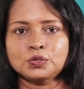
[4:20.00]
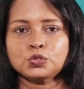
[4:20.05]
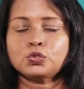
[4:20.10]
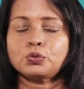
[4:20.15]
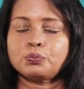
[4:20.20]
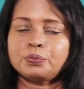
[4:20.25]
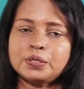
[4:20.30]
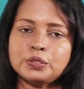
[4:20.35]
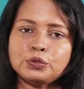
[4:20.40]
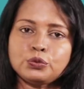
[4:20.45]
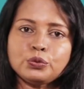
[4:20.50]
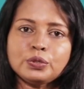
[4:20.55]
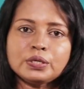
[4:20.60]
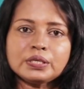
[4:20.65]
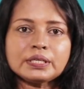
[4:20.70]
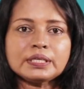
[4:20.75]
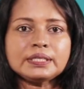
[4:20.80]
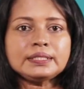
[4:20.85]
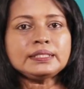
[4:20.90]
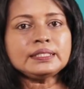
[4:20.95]
So when you are
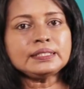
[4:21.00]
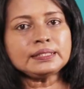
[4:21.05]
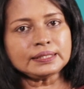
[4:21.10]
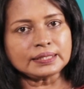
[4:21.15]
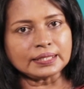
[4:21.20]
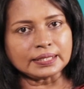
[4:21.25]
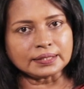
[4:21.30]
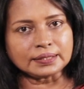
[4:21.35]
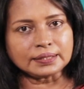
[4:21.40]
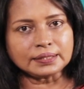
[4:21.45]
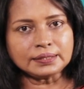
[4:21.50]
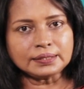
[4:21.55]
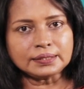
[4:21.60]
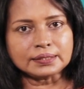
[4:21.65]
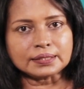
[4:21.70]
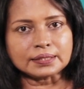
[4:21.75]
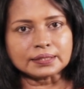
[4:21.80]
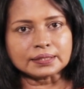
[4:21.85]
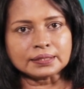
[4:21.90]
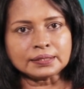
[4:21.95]
writing
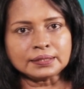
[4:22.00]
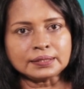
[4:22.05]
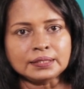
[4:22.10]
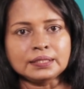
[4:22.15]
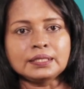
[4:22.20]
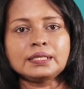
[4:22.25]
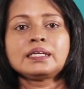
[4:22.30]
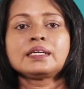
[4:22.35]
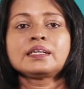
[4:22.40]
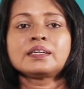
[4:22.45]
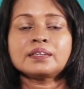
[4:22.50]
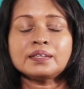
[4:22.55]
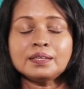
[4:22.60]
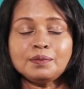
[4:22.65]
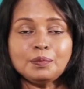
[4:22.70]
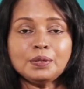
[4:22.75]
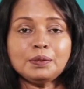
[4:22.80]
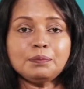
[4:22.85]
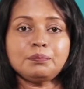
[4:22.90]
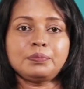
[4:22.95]
sentences,
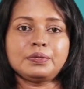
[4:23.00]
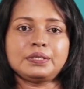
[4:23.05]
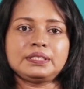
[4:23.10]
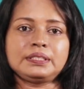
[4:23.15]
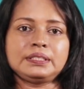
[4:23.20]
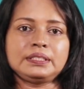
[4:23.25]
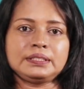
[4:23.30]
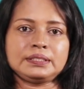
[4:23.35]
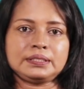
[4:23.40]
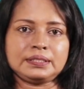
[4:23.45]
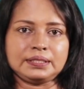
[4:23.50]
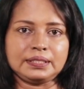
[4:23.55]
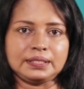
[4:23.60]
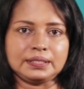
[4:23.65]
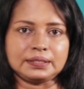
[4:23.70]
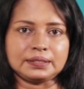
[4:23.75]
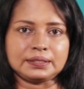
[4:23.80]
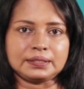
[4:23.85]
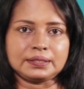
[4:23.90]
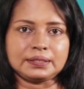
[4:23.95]
remember these
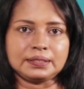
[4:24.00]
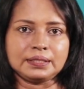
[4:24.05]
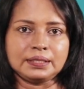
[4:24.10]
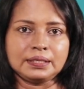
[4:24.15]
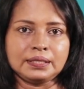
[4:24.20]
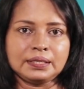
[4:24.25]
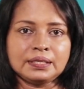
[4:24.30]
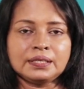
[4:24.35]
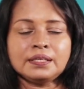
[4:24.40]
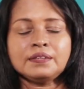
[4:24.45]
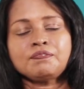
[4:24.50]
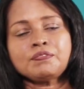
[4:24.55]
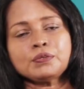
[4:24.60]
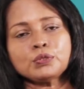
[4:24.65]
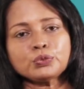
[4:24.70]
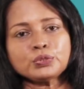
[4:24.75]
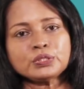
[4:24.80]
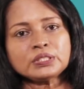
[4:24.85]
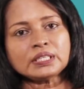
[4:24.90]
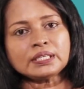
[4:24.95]
things. If
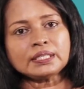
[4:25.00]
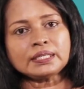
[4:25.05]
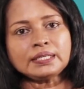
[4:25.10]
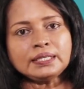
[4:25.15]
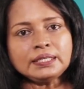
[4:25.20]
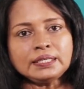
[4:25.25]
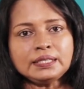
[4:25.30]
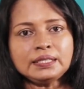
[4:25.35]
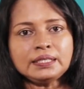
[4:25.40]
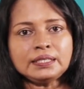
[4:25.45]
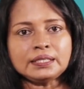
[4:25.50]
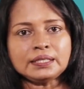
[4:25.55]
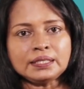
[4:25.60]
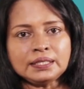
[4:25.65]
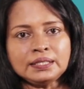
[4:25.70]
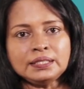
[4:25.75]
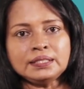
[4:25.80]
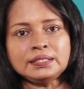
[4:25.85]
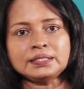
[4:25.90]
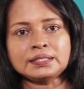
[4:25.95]
you say he
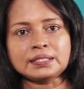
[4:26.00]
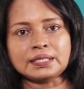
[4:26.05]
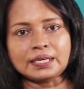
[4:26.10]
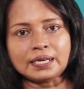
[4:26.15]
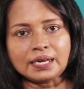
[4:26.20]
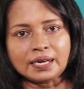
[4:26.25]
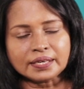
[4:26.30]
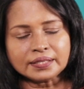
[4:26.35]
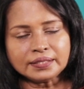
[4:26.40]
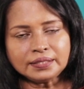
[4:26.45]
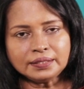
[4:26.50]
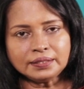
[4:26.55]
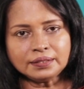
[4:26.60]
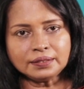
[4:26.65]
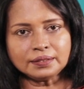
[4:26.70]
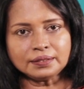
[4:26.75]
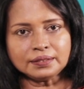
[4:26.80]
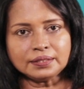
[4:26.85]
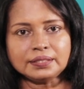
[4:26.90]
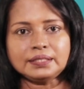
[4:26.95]
is
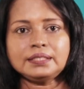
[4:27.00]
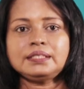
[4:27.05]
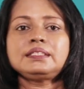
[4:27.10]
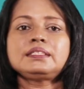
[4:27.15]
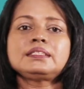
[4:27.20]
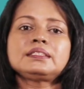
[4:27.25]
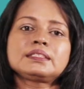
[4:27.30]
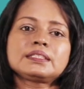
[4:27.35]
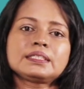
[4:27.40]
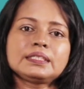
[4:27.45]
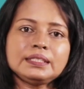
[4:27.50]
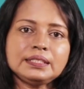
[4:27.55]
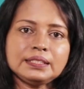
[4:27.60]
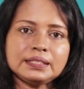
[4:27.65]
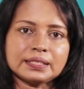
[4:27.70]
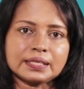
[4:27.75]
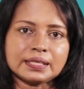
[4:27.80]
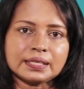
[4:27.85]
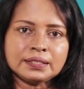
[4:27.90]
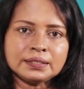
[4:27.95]
kind, it is
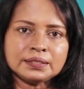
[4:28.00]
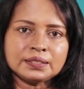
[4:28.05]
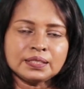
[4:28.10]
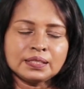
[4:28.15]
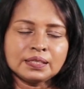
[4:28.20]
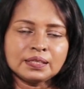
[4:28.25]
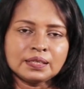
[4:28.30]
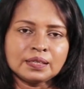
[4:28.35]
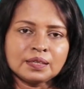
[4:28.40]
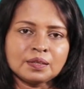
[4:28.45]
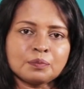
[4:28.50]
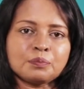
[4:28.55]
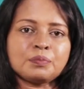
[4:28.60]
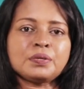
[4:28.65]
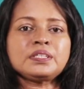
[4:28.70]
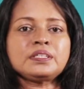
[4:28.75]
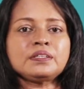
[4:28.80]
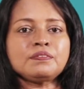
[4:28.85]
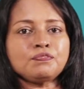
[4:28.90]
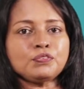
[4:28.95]
correct.
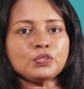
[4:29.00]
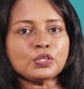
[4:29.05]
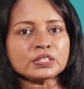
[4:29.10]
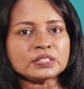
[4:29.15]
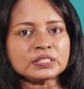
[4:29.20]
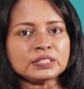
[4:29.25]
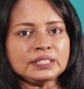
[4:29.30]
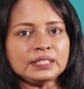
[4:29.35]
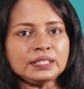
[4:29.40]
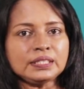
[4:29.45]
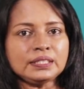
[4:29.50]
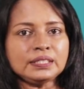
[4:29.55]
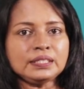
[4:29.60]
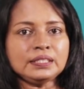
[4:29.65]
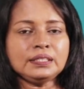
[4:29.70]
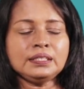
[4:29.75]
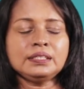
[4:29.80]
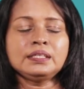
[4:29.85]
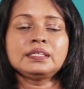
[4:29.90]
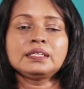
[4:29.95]
But if you are
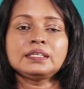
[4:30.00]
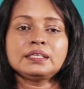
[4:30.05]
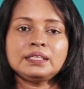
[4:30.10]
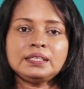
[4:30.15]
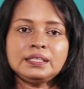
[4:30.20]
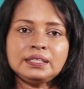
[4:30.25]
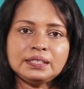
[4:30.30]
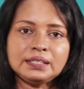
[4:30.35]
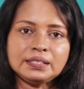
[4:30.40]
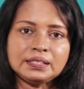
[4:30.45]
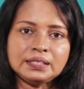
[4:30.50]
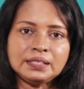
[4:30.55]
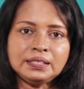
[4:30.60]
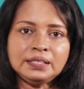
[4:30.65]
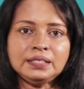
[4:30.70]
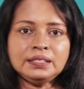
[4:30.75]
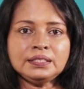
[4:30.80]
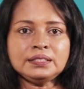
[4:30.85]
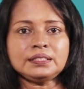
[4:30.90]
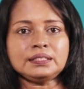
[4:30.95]
saying he
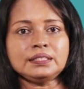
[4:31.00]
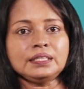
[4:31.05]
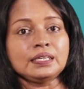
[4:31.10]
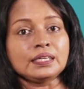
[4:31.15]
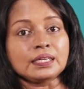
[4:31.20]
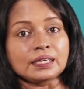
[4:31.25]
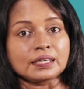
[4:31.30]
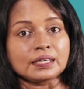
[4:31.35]
is